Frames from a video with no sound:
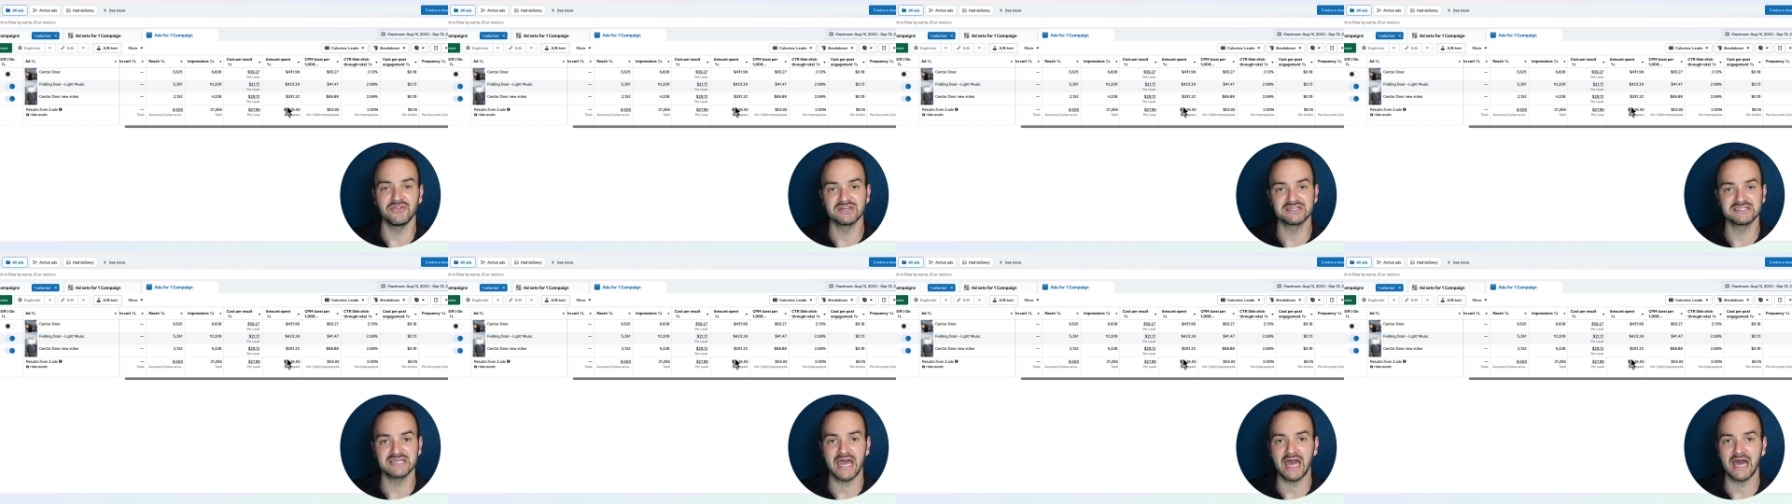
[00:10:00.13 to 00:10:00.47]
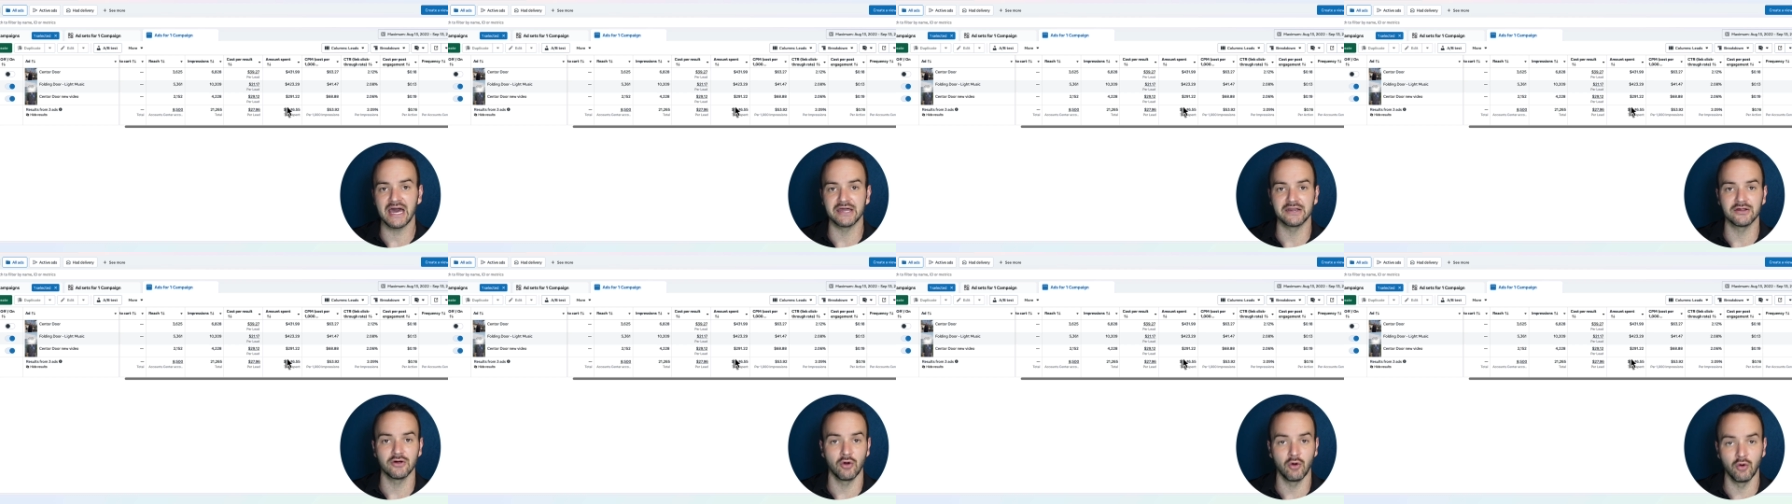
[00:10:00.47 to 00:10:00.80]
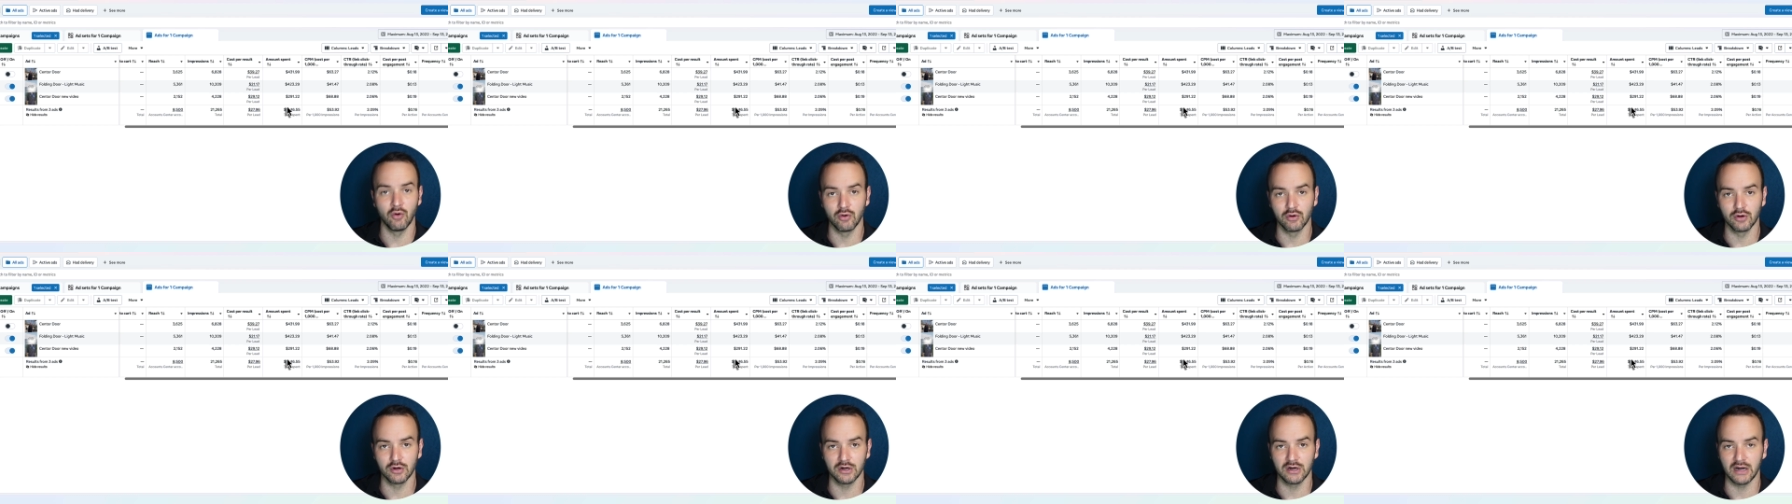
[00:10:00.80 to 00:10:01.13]
this ad
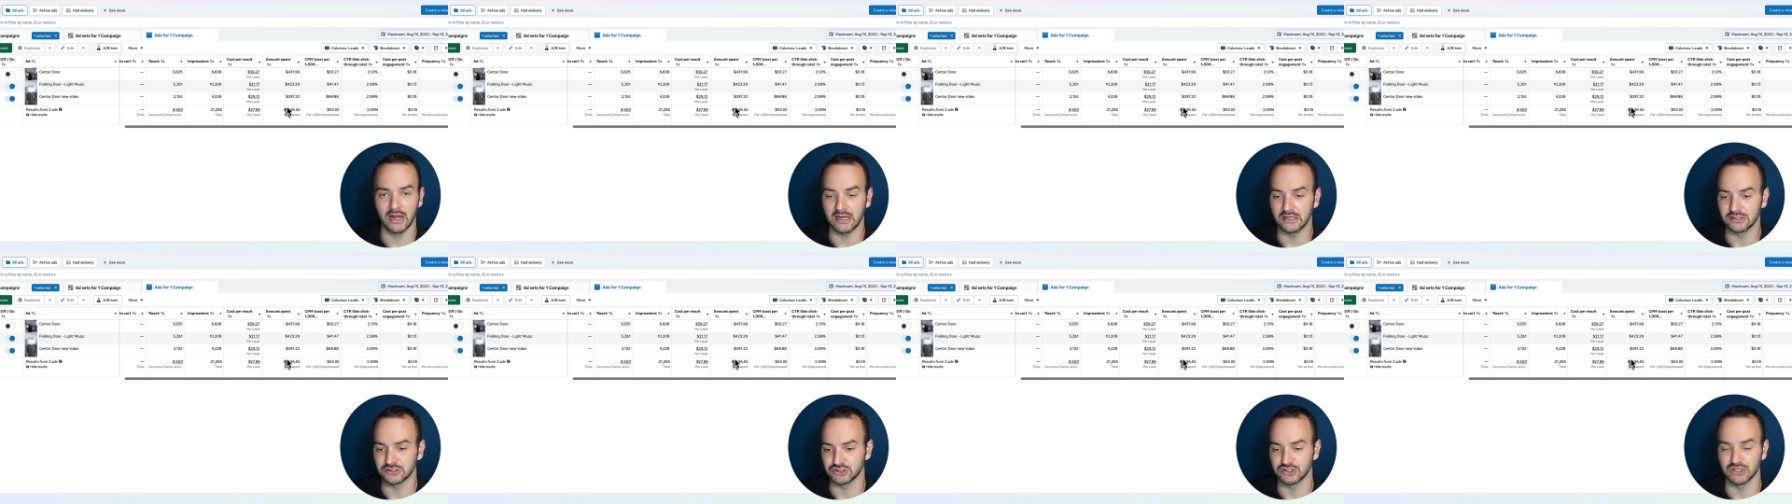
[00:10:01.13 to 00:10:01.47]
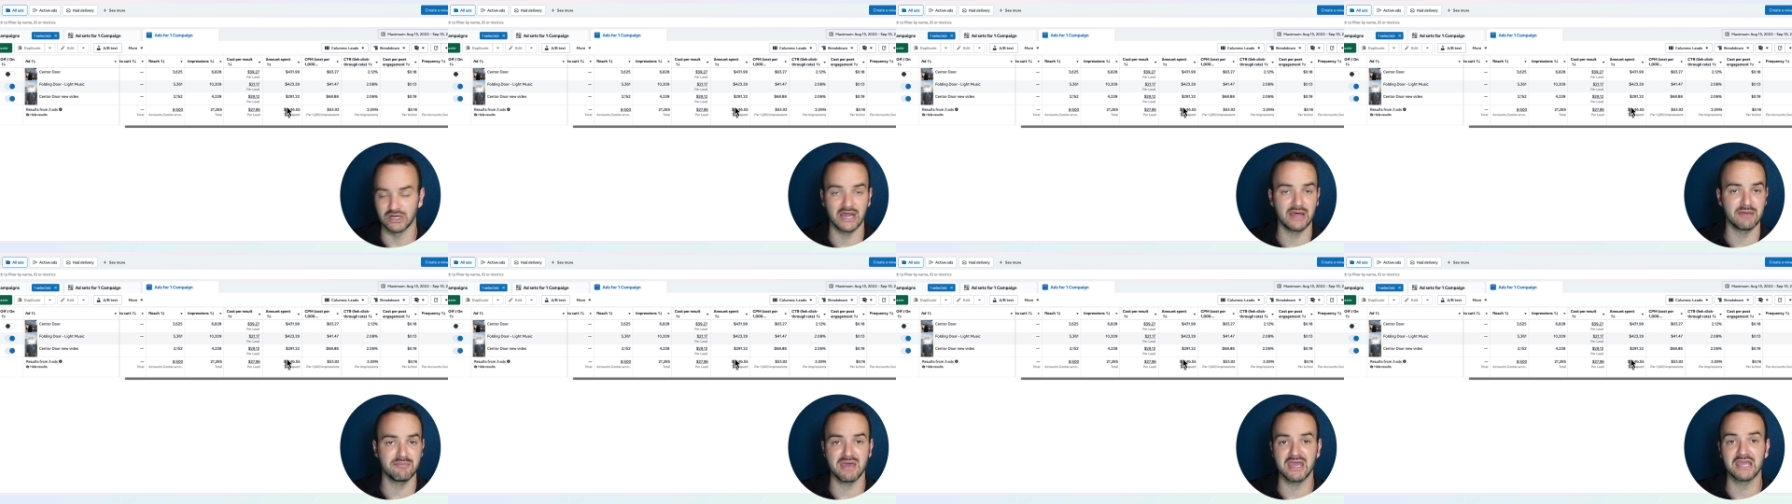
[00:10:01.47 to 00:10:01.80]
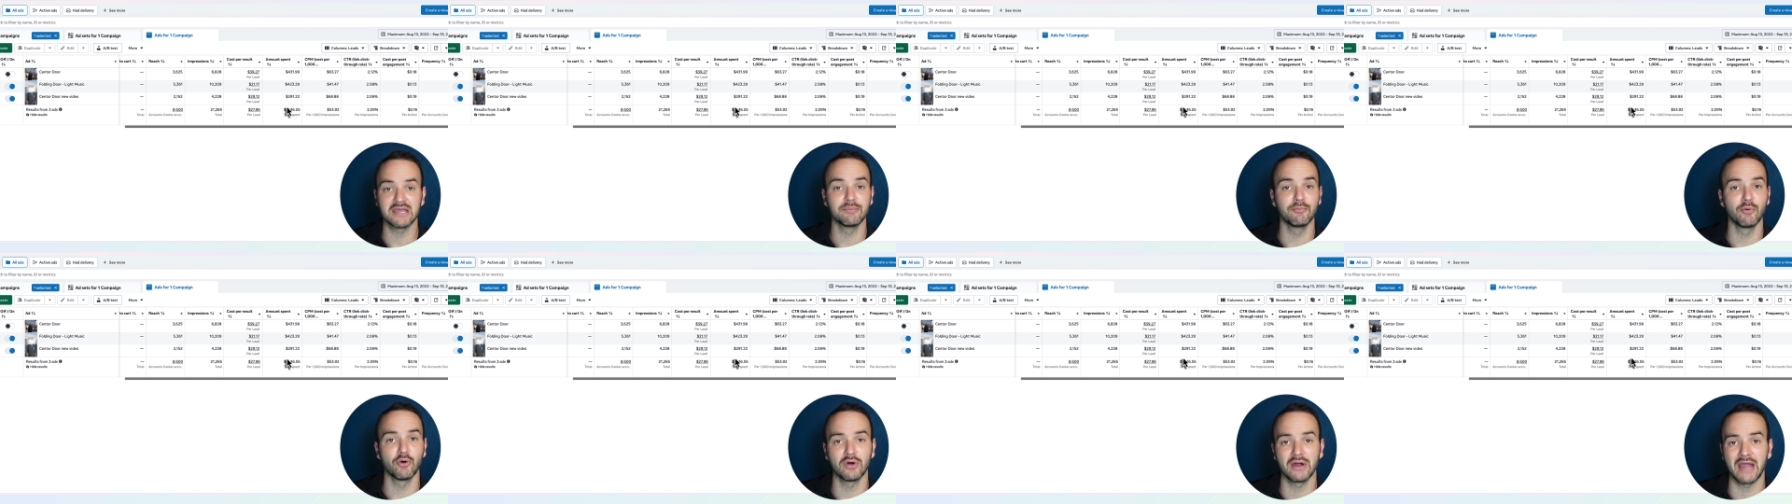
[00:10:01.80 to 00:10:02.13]
or should I
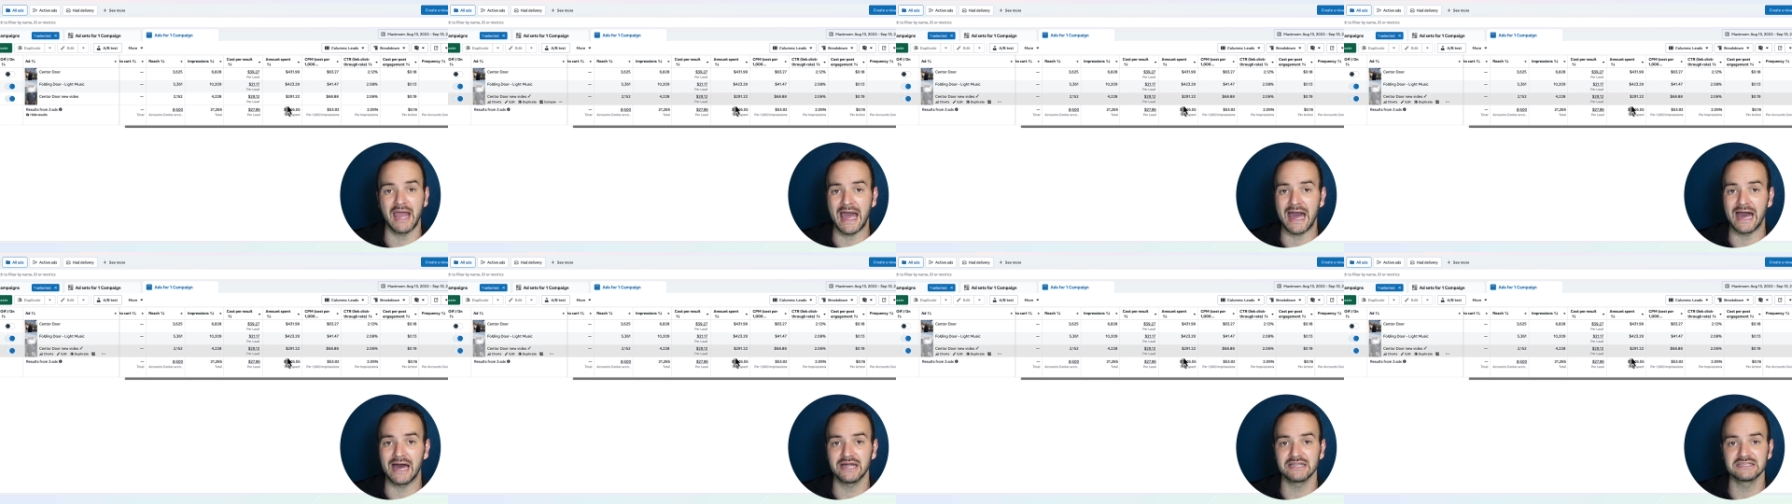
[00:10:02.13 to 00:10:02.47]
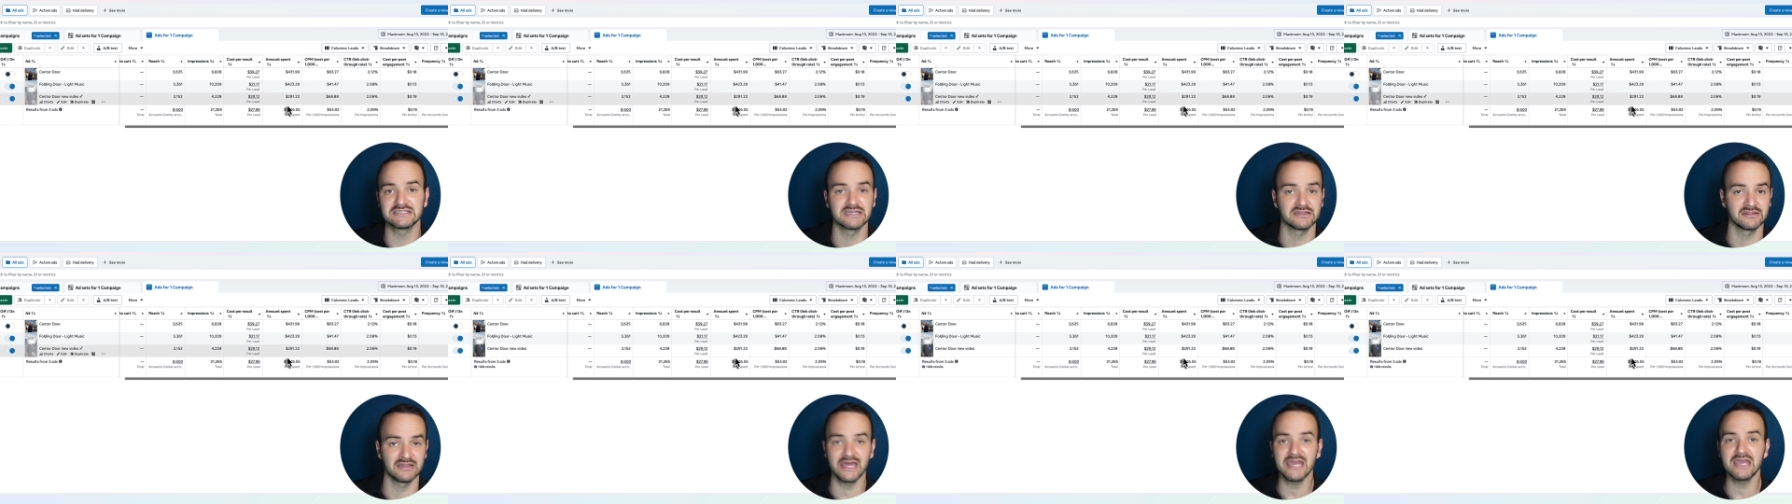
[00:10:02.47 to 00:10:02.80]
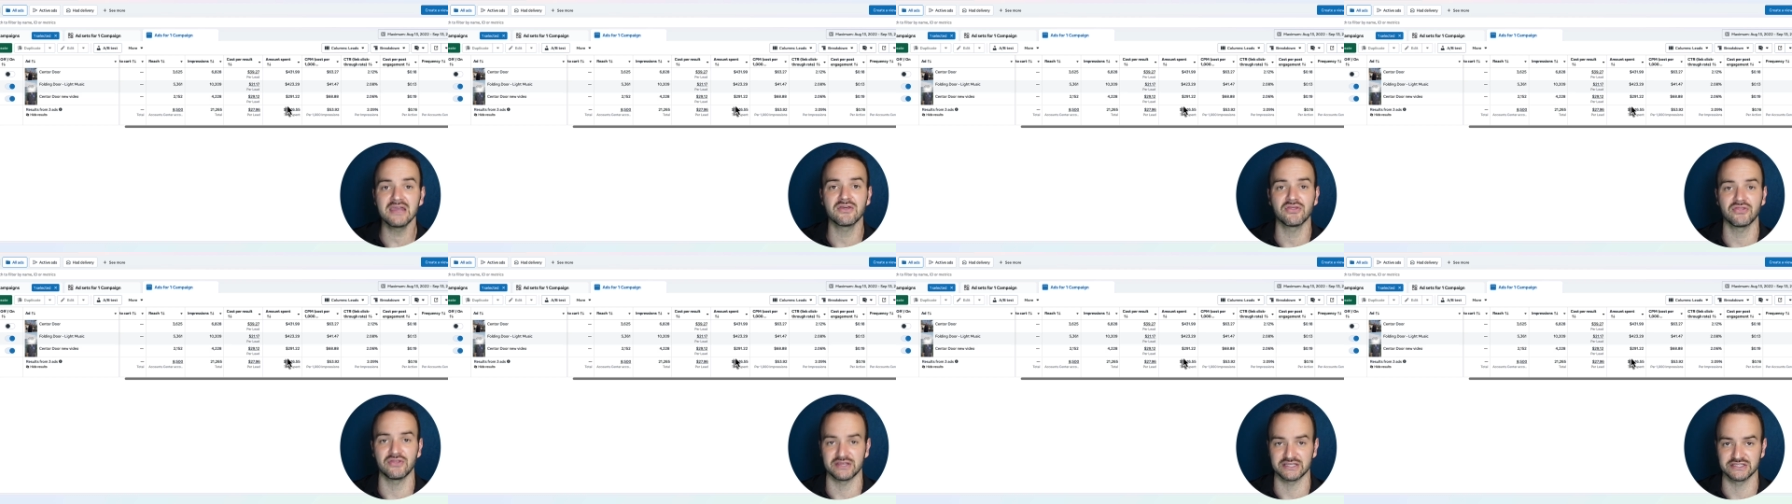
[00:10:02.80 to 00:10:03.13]
make more ads
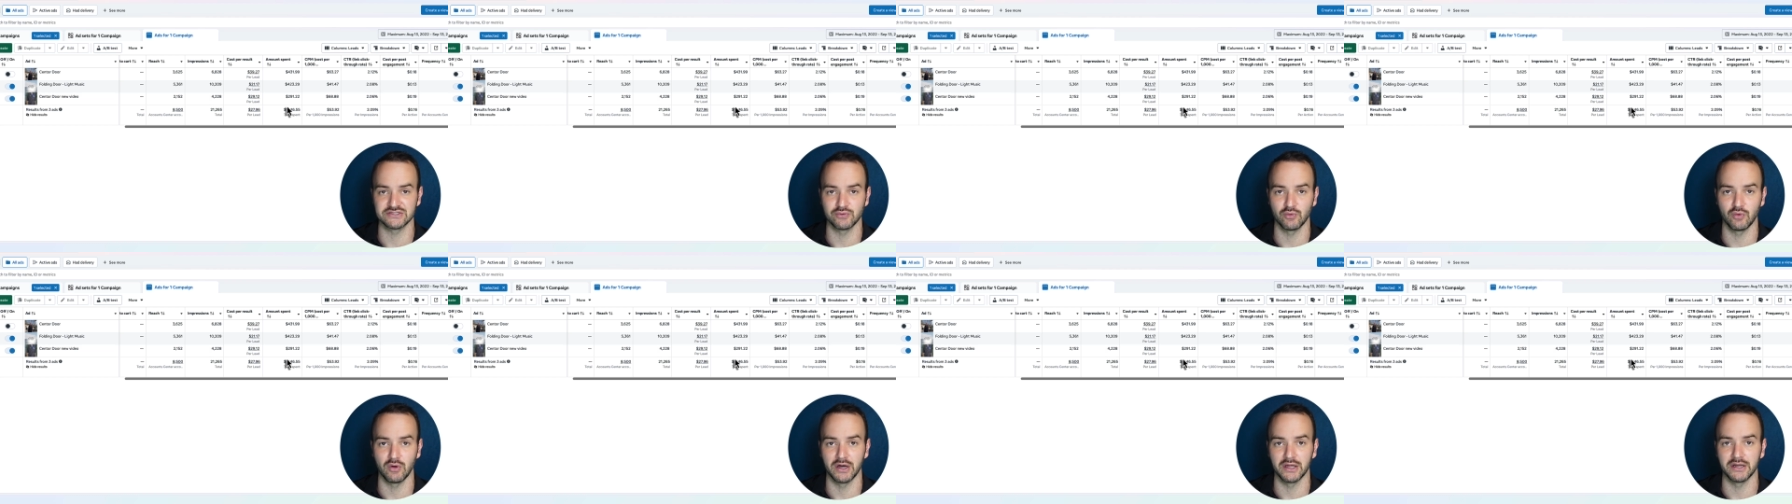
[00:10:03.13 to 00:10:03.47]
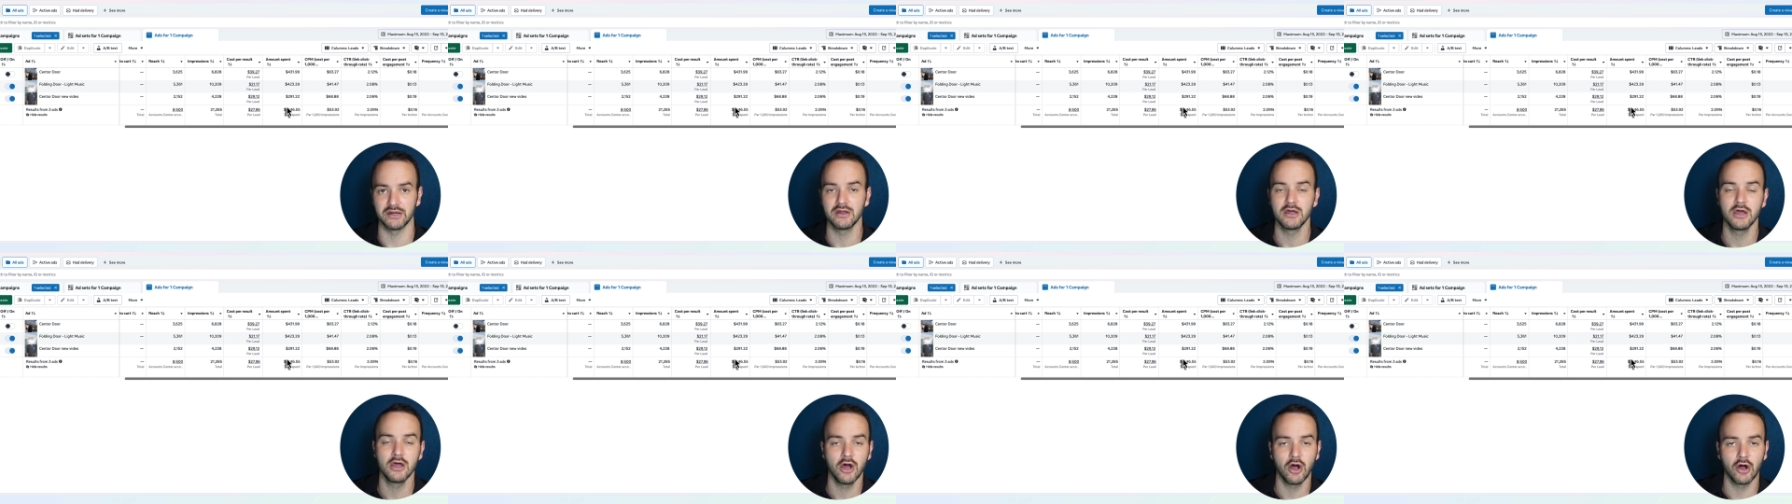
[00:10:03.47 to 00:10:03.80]
like this one